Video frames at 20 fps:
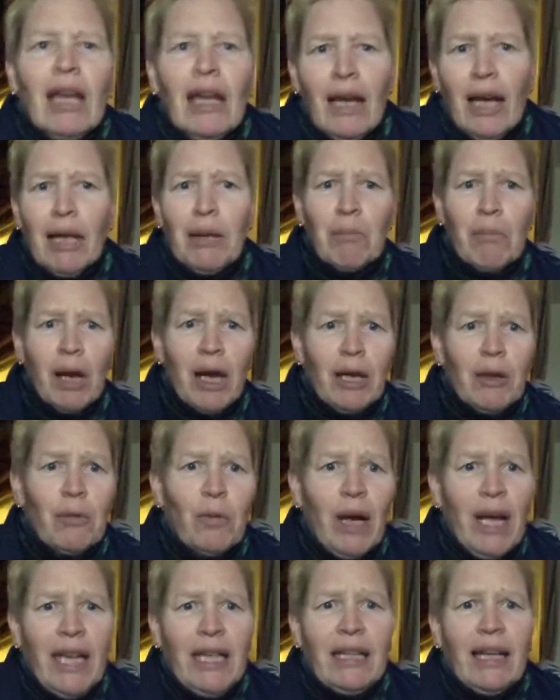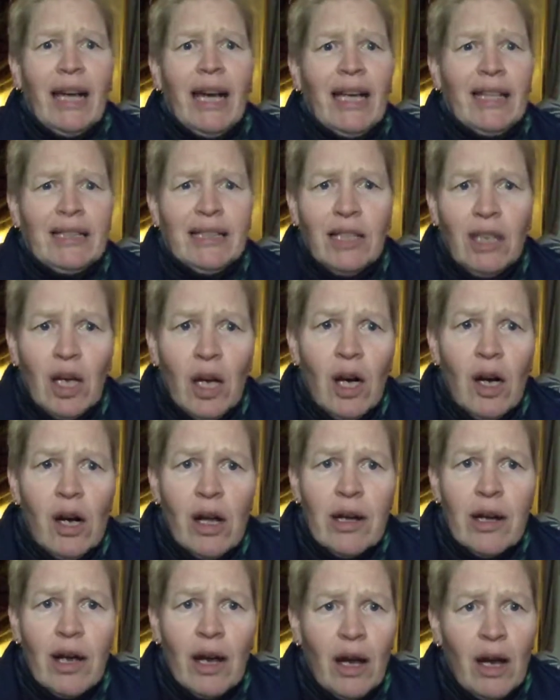and my weight had
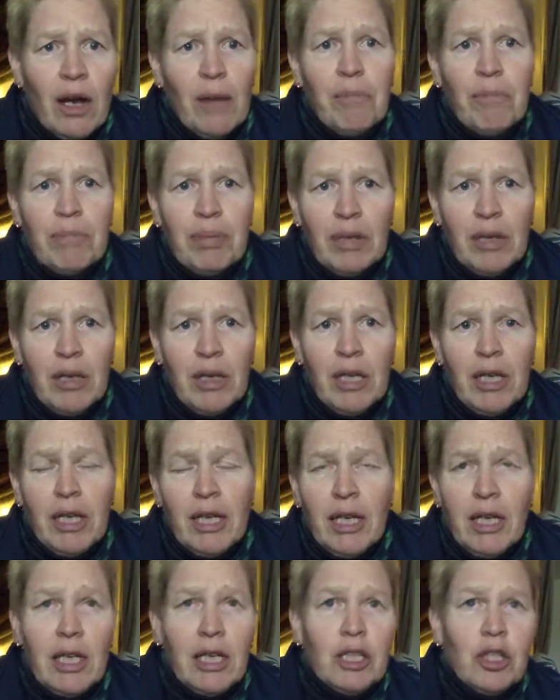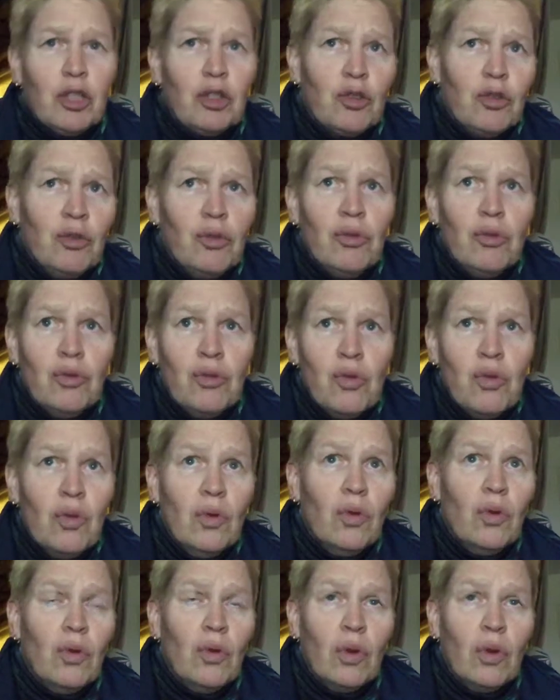gone up to,